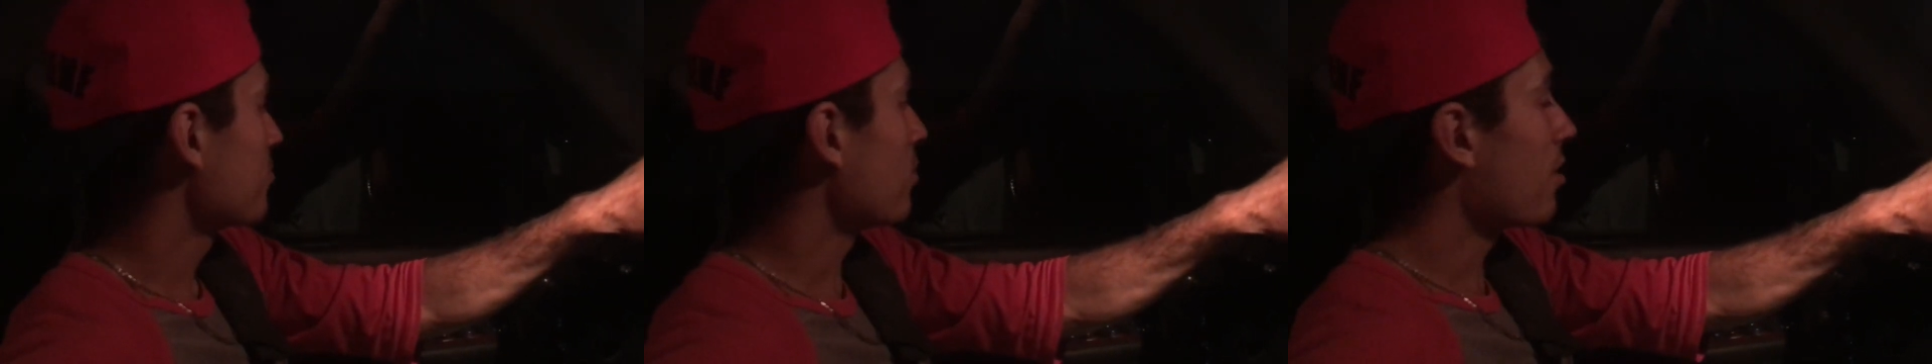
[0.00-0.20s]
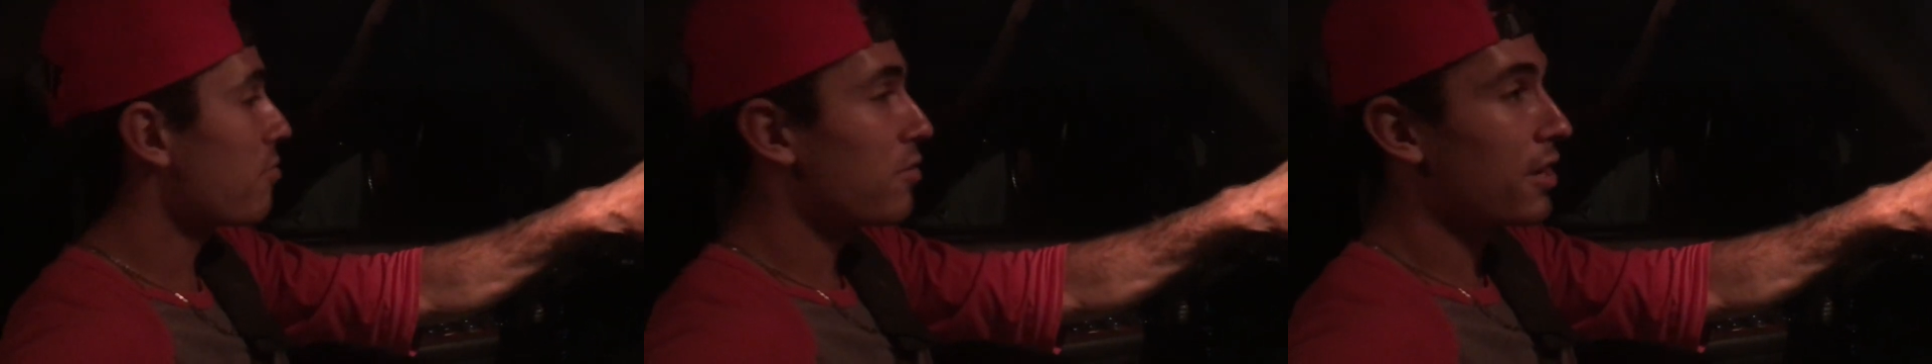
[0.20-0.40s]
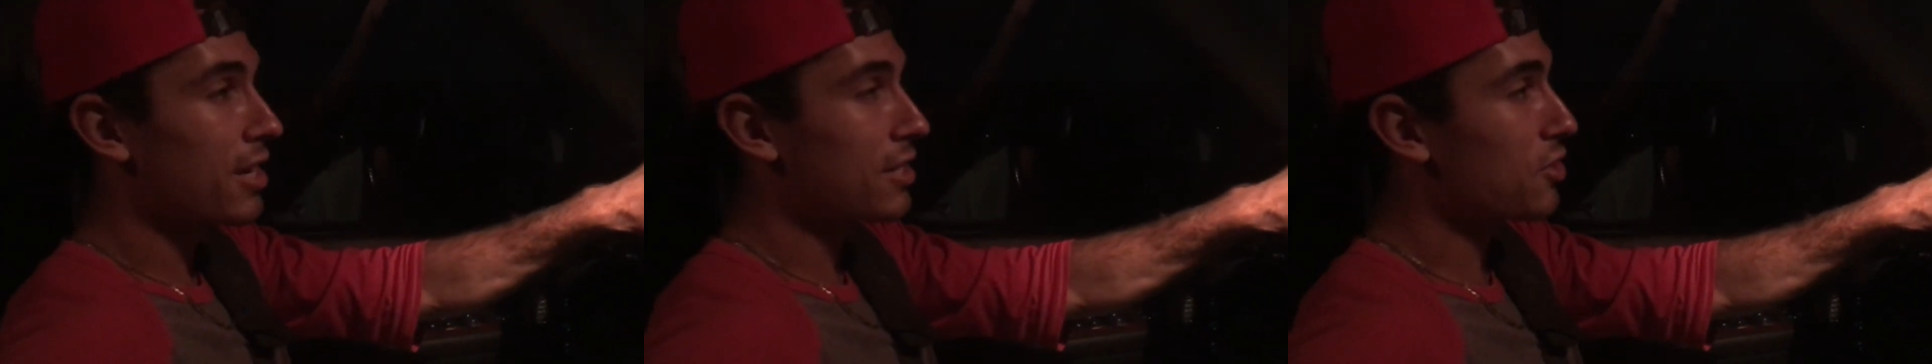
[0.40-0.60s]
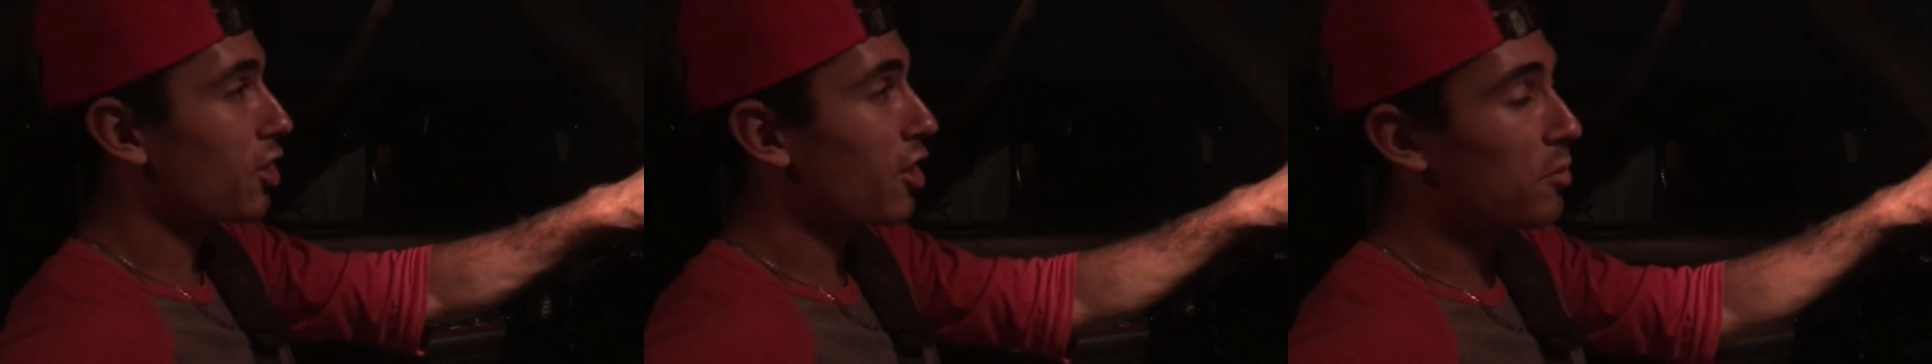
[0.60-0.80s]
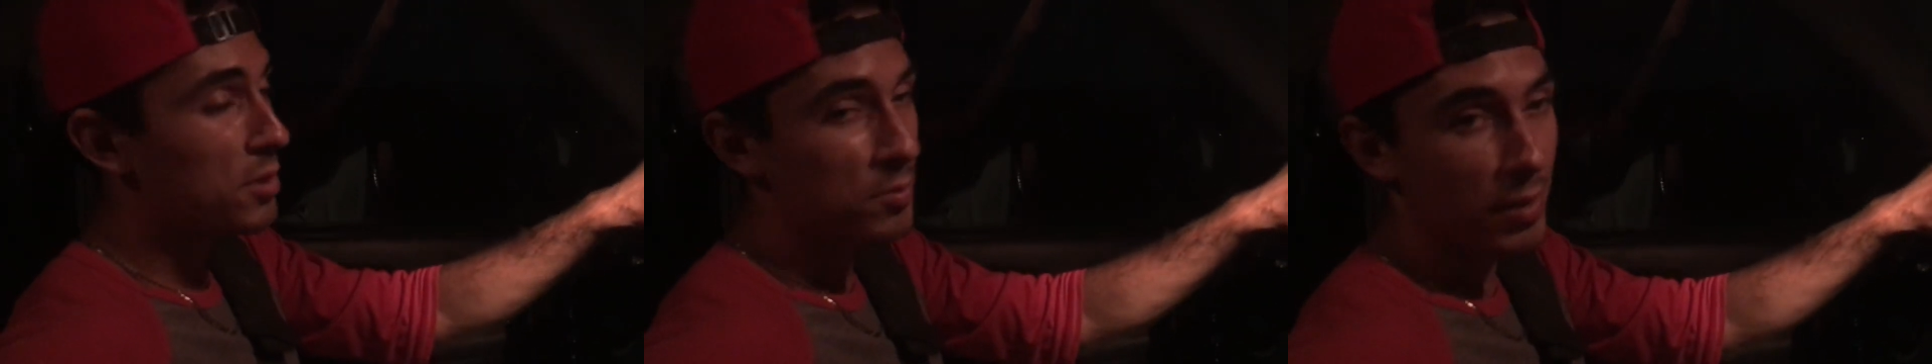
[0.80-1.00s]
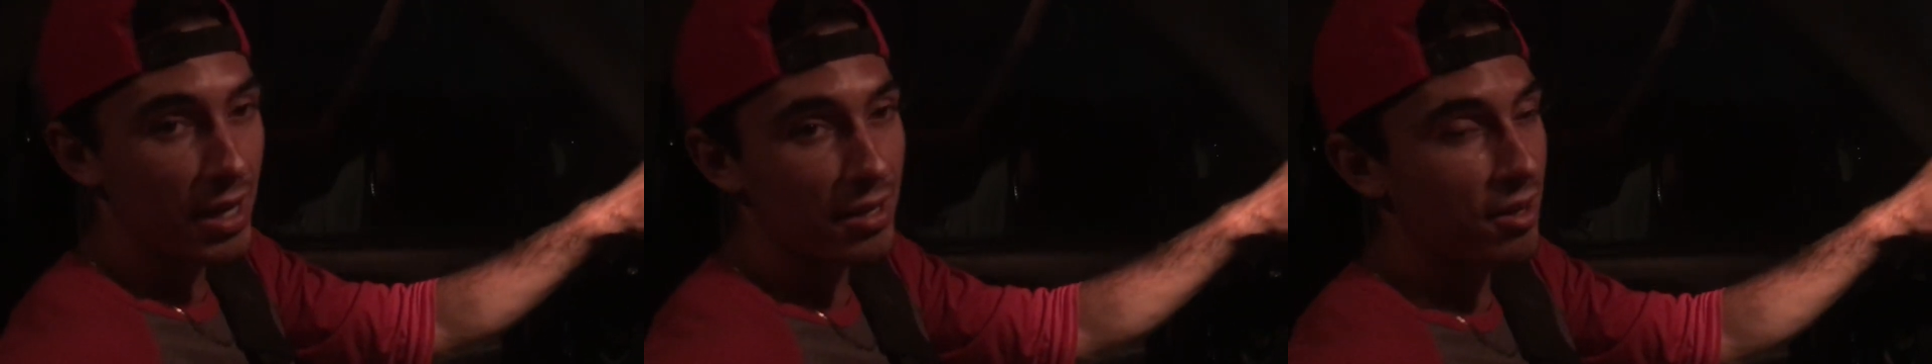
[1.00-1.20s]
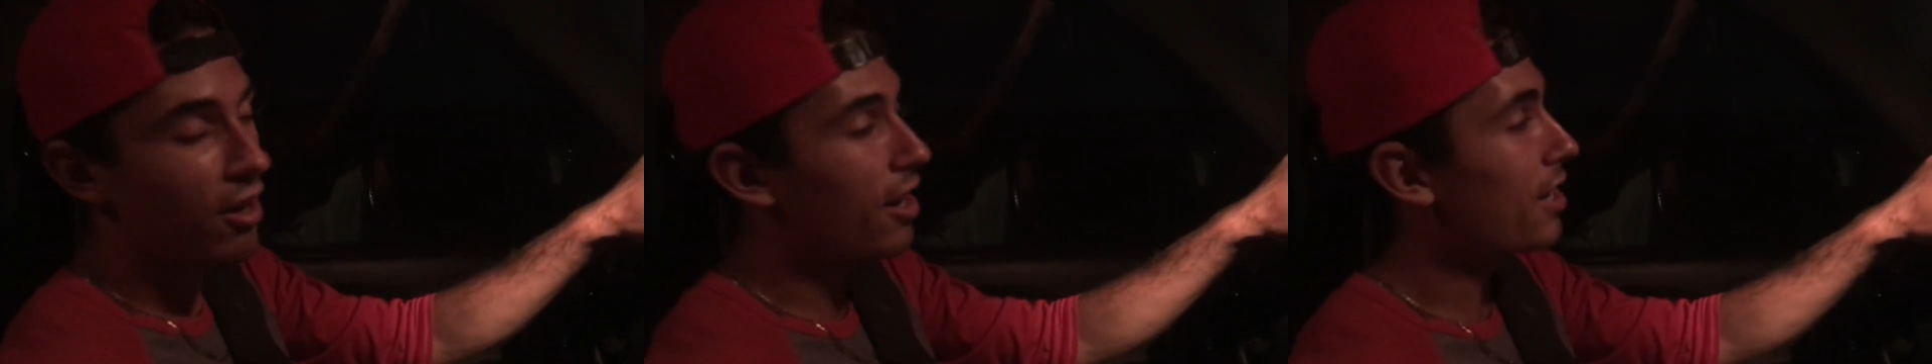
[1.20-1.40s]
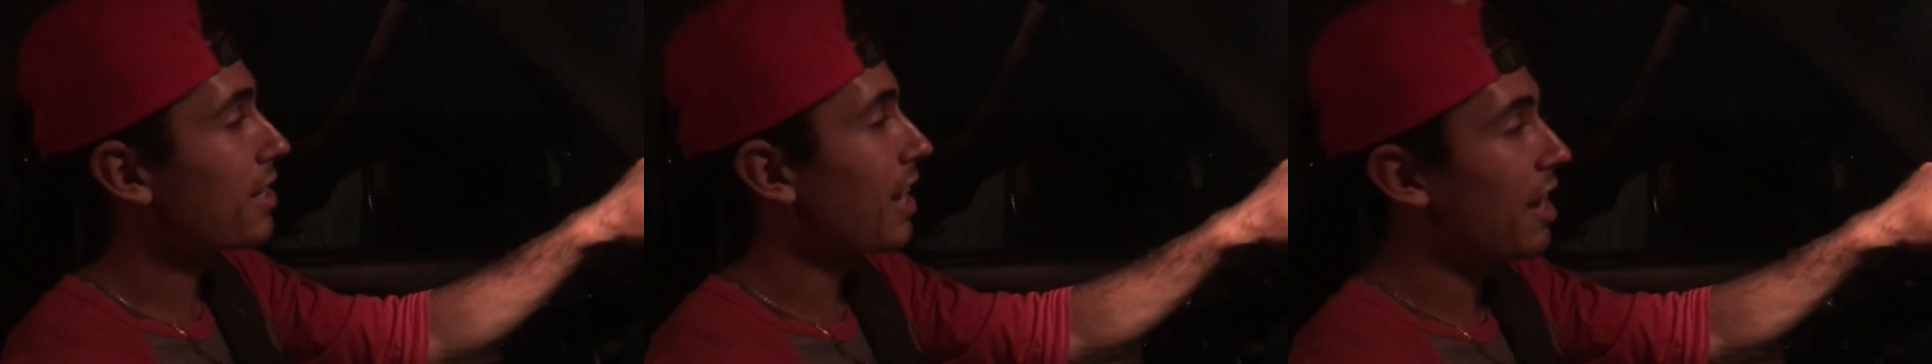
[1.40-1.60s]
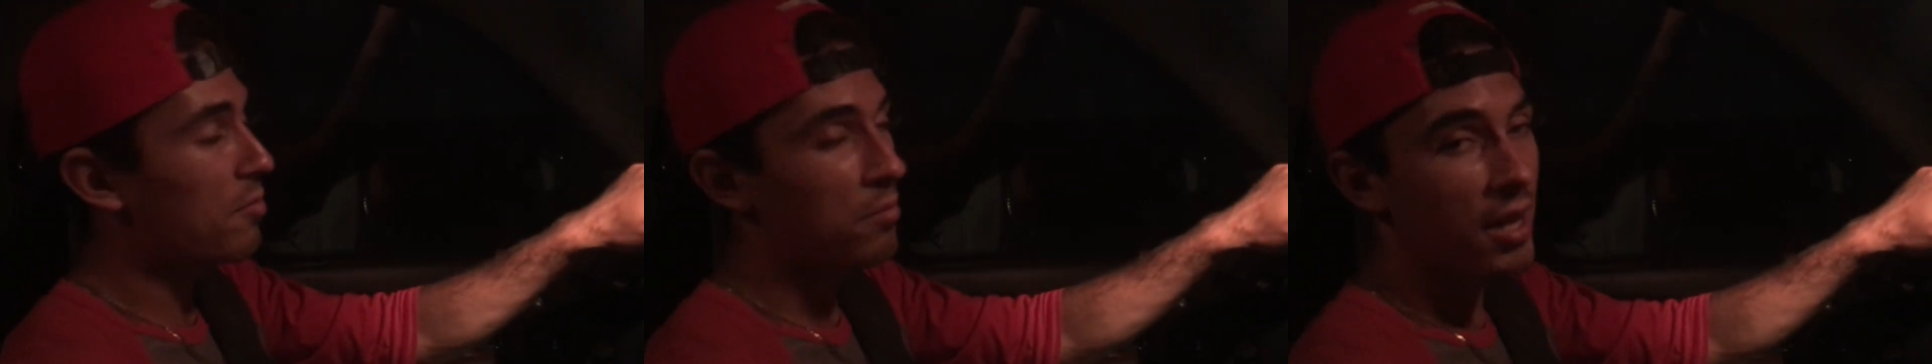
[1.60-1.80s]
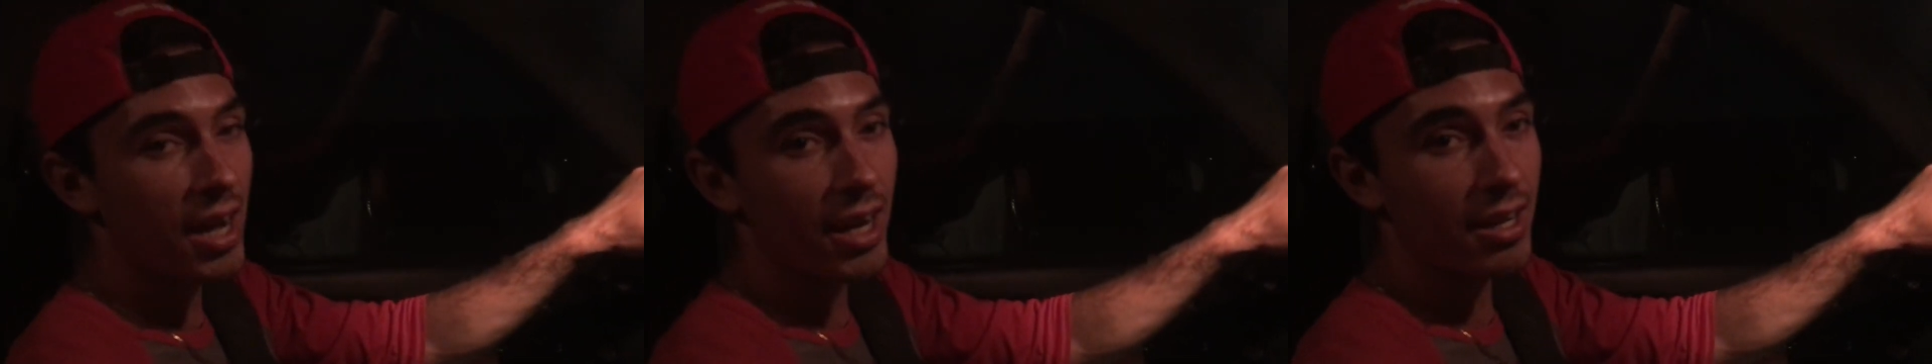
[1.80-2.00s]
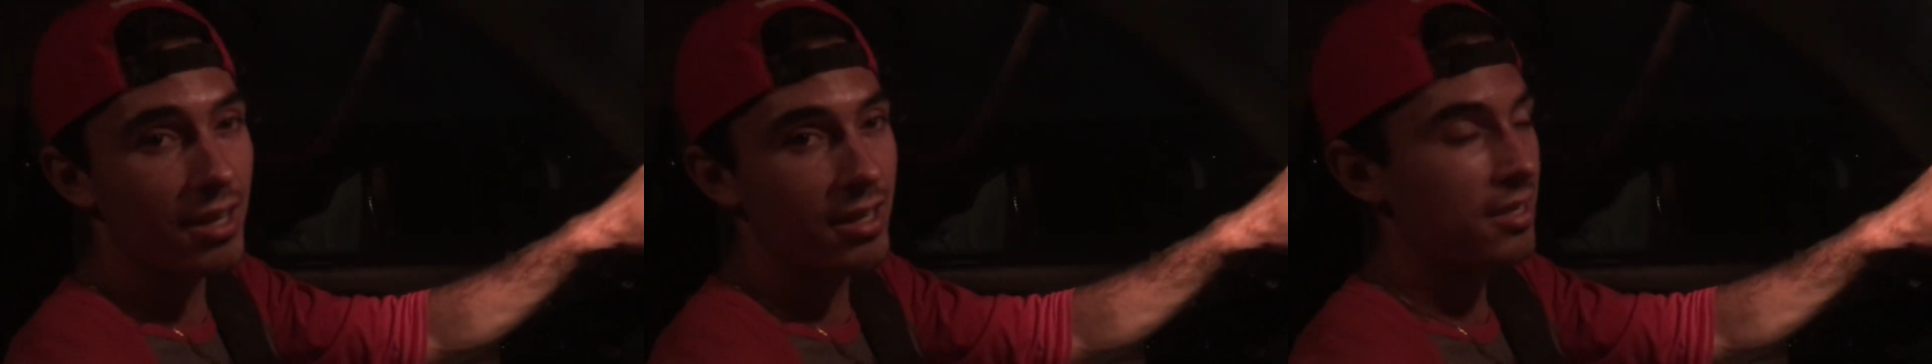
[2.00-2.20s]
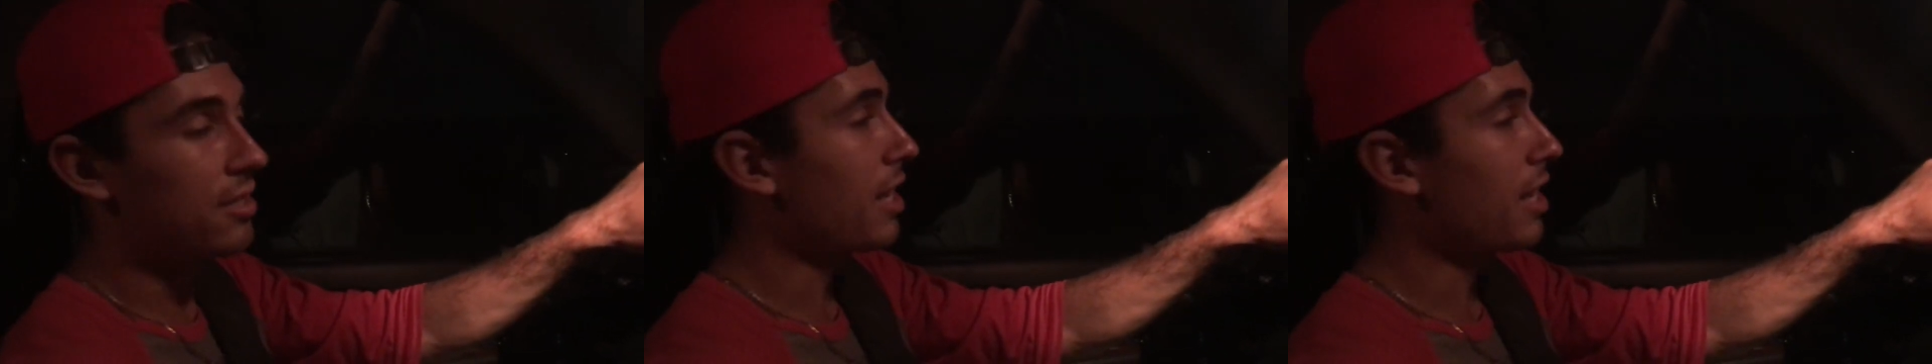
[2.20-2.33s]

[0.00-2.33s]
Motherfucker showed him his med card, came back.